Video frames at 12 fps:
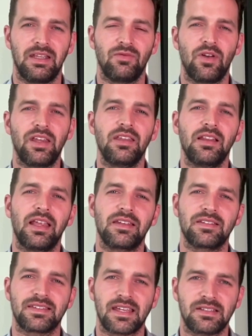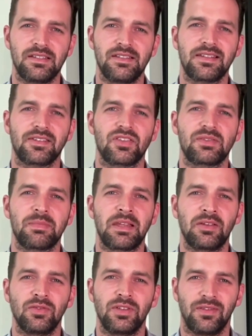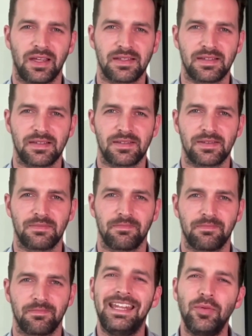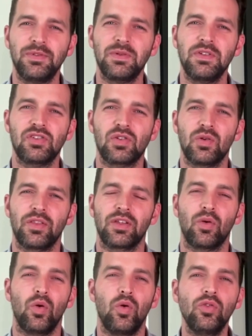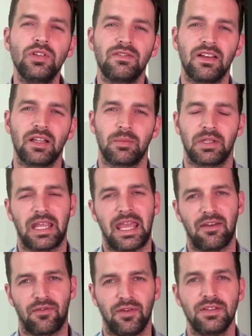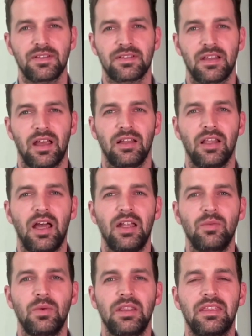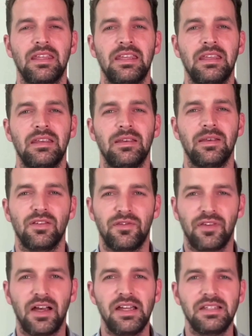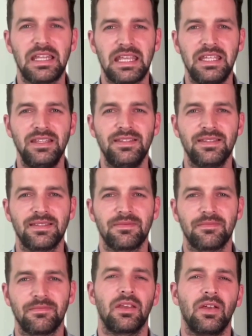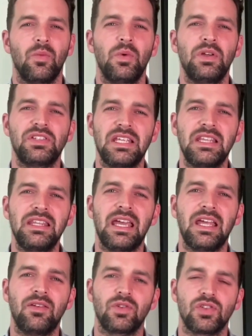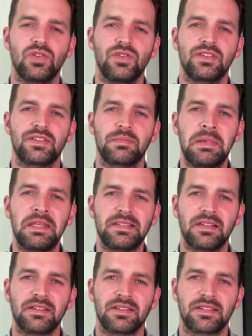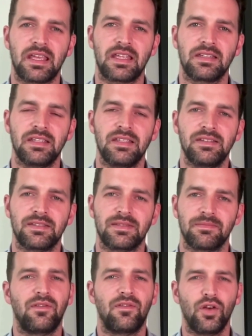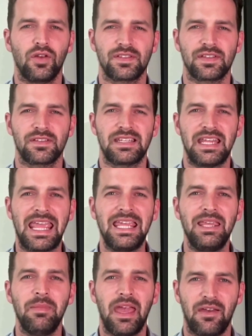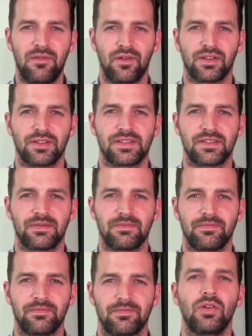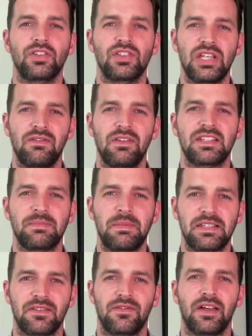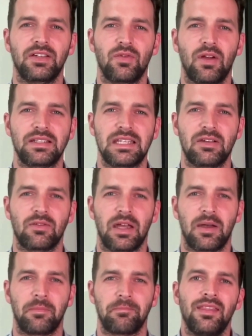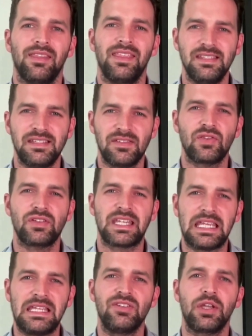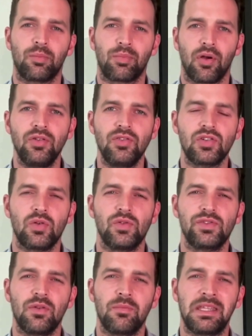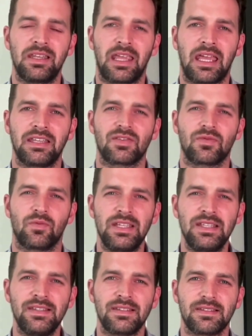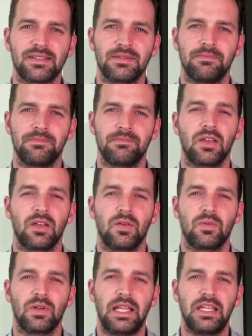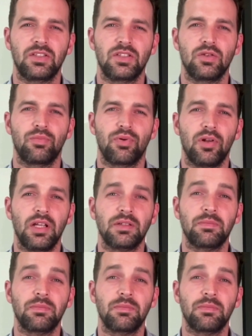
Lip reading: in regulated sectors such as medical devices. It helps to ensure that all development efforts align with the defined needs, which in the end reduces misunderstandings and focuses team efforts on achieving specified criteria. This strategic approach also mitigates risks related to product